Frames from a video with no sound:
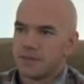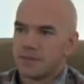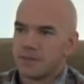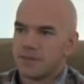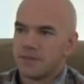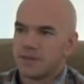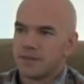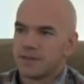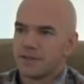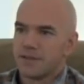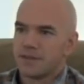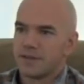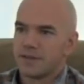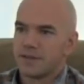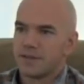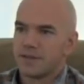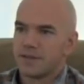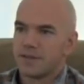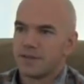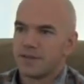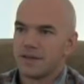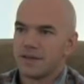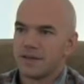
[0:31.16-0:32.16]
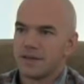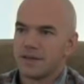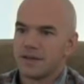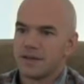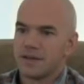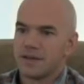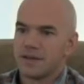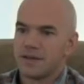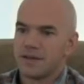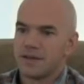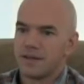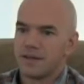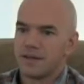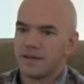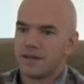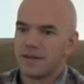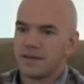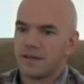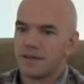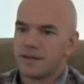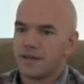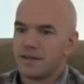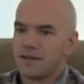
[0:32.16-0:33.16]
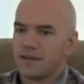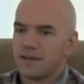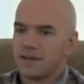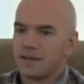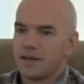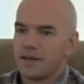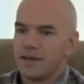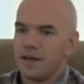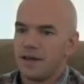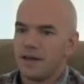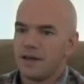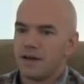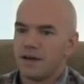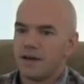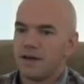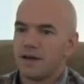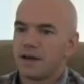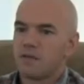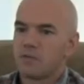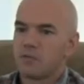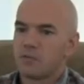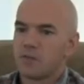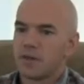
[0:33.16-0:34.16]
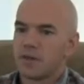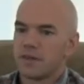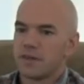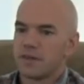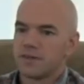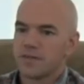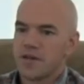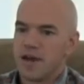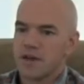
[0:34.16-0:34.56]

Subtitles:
I think a government that's